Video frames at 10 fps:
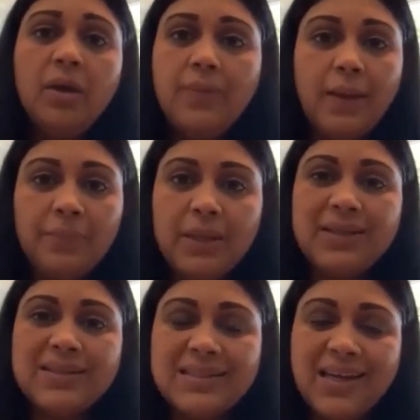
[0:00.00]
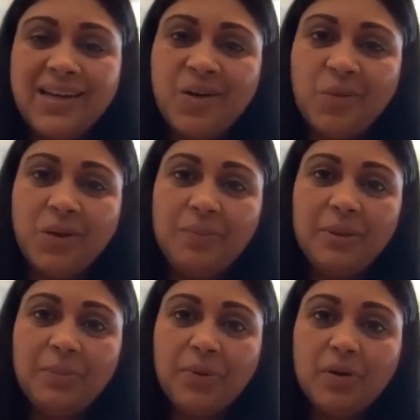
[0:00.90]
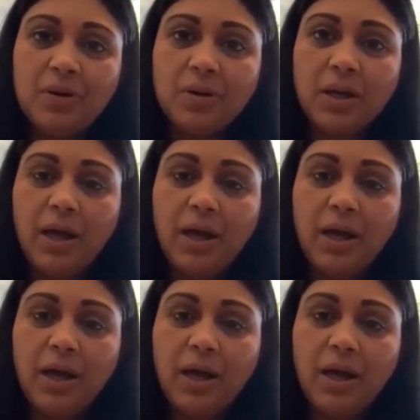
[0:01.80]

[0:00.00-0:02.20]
That being said, I don't want people,